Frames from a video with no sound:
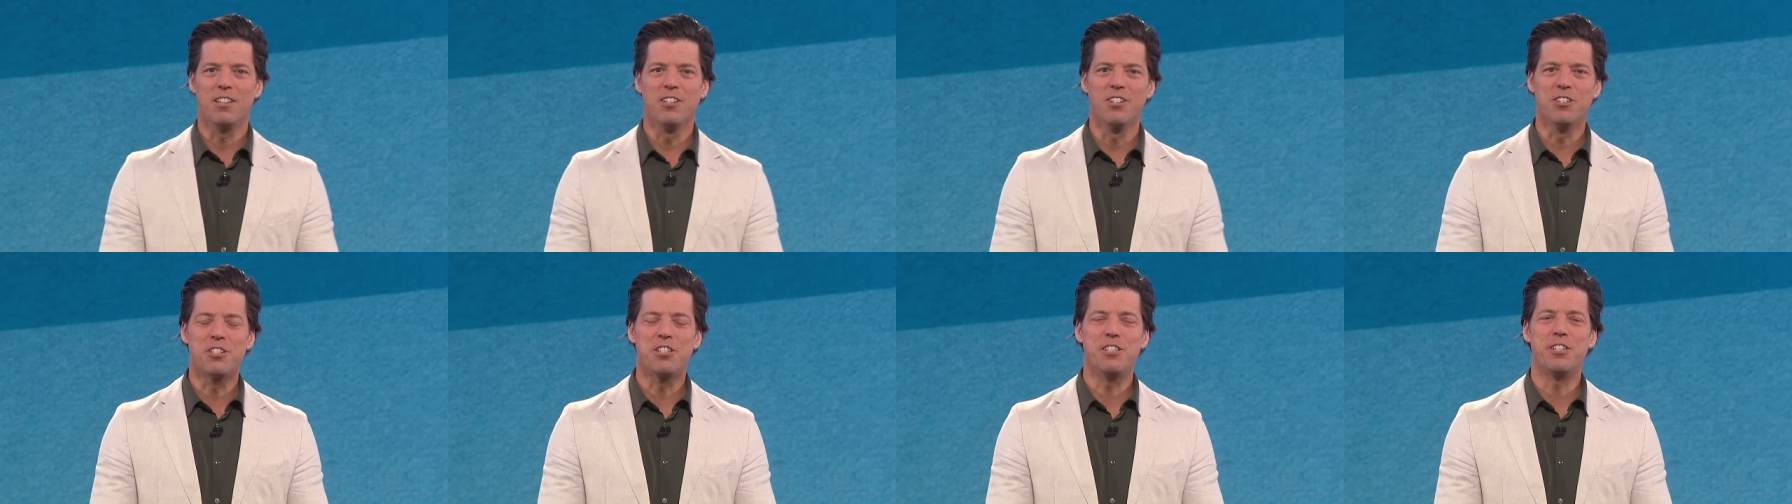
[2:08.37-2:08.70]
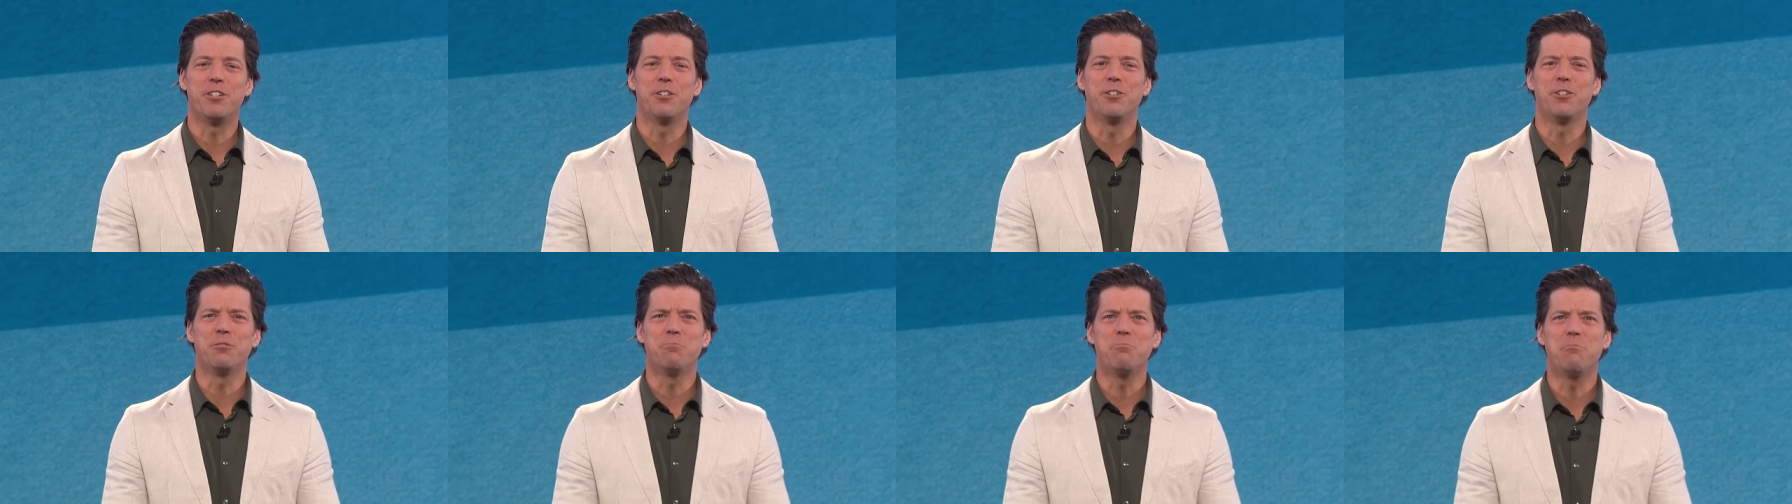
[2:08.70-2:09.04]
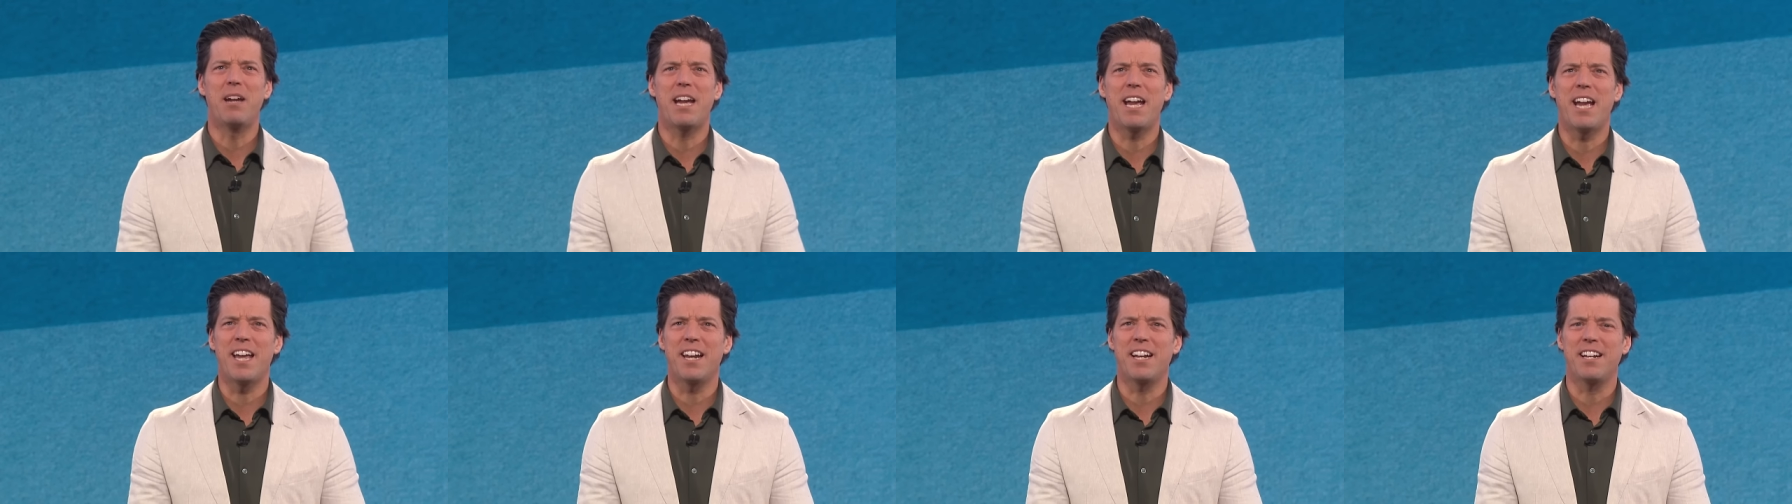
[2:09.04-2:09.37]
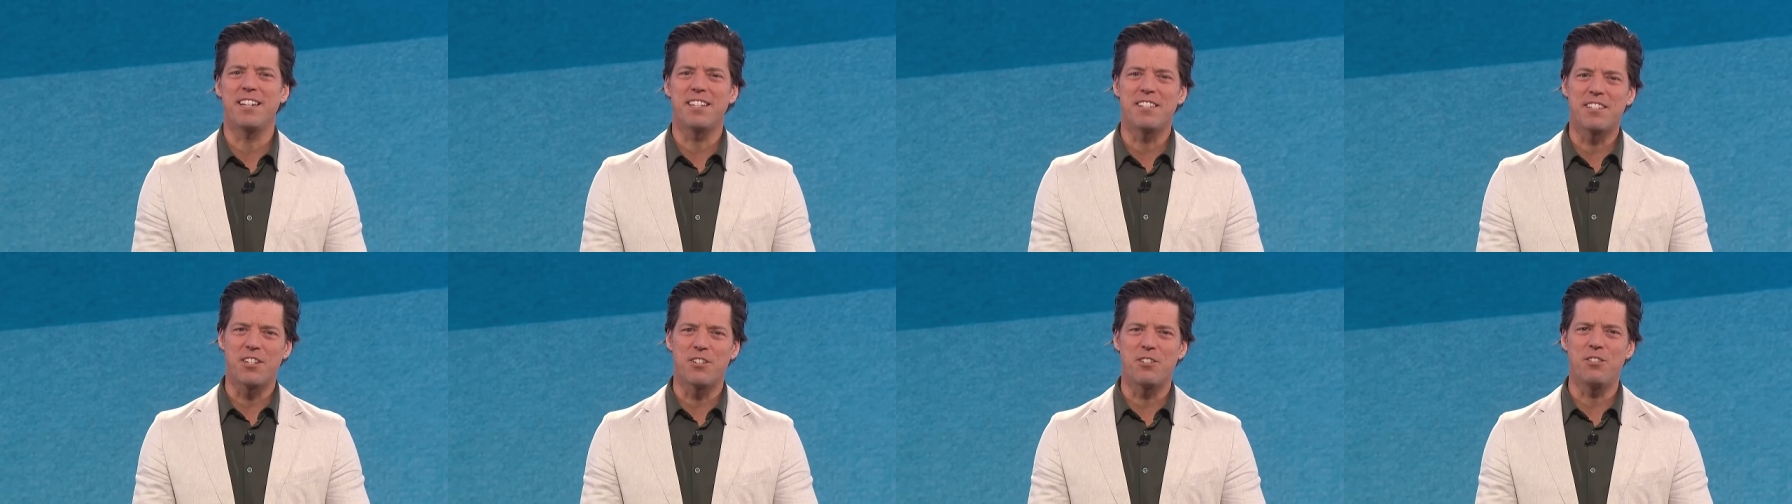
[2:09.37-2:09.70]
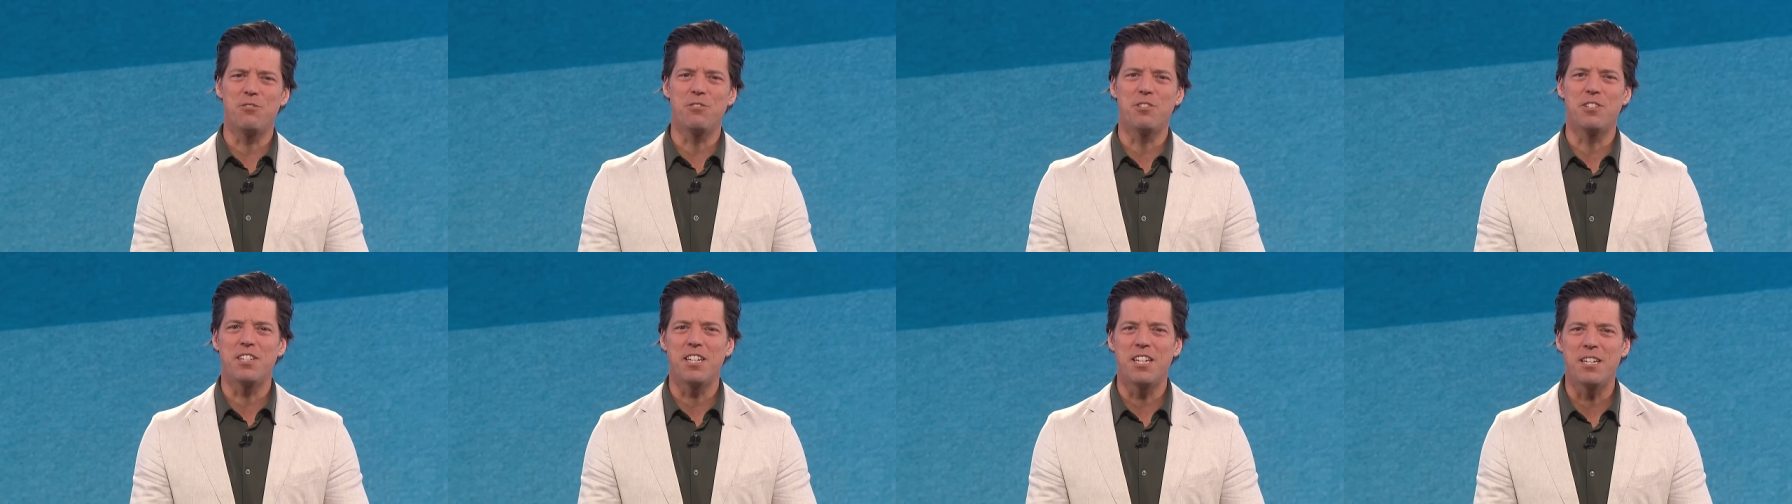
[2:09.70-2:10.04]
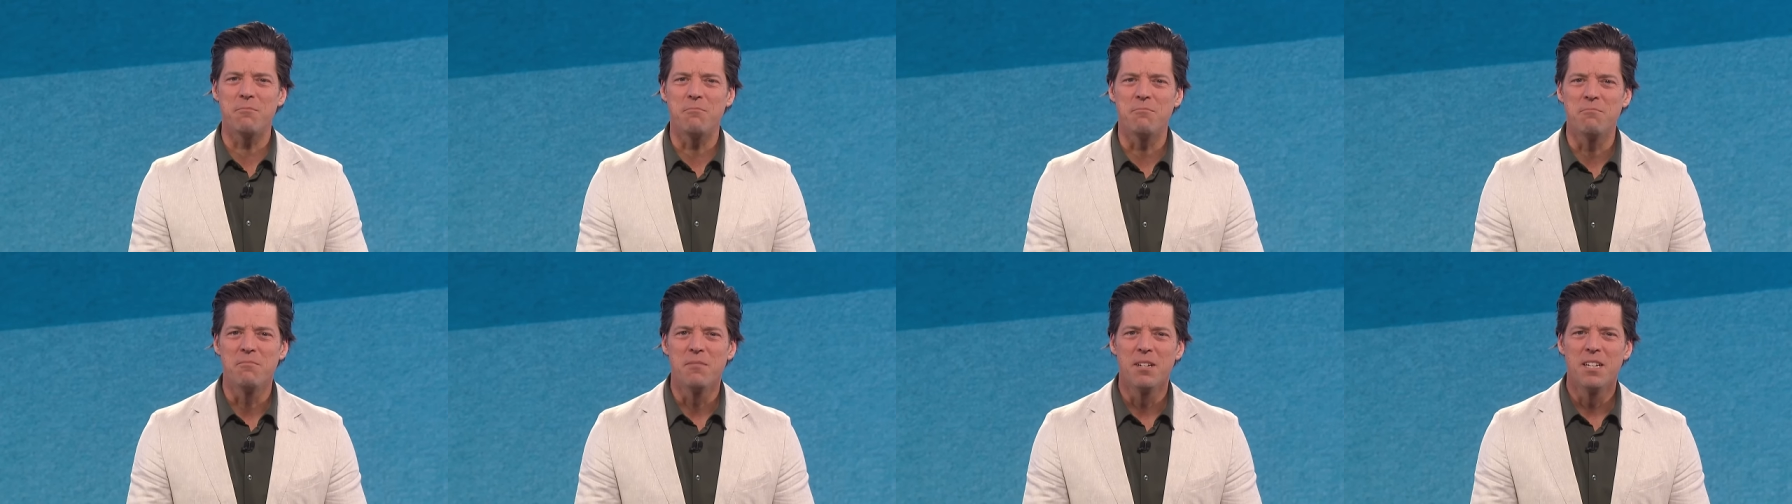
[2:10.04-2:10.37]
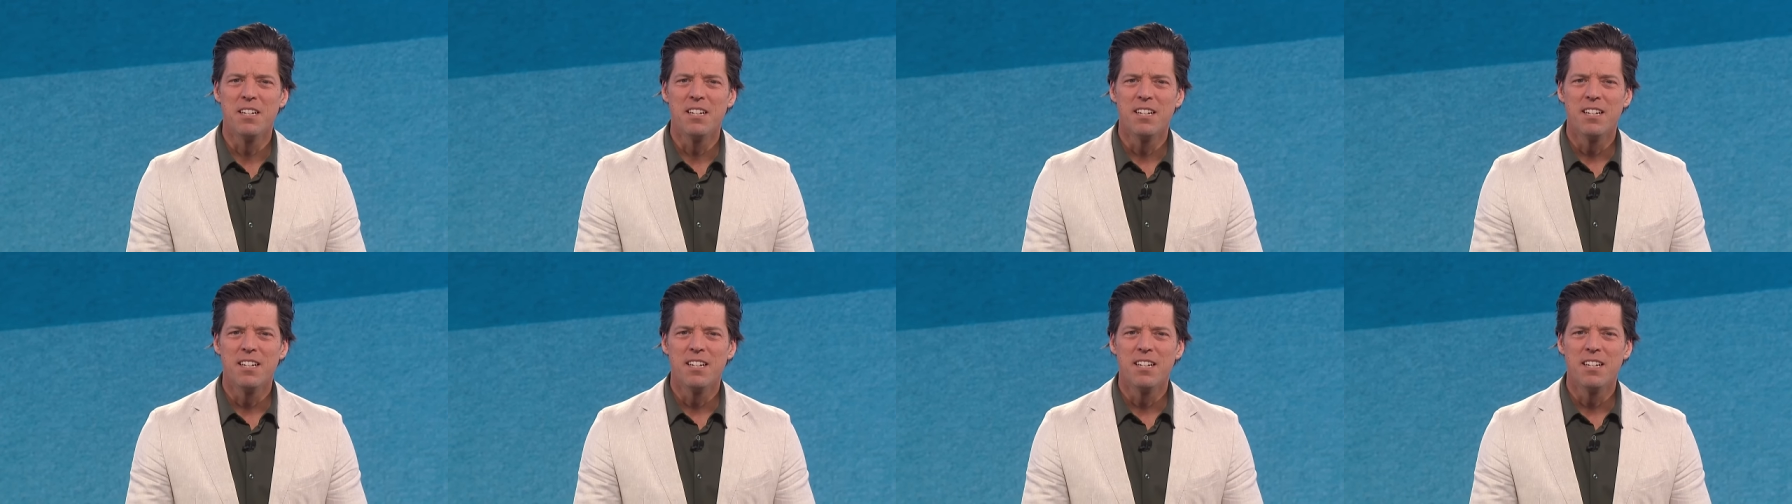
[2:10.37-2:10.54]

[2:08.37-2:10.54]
looked at the old man and he said, "You seem